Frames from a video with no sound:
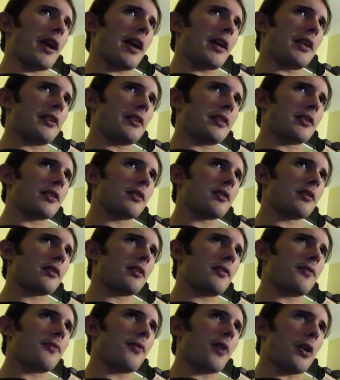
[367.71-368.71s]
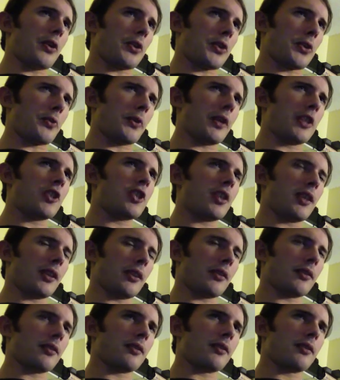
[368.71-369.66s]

and farther reaching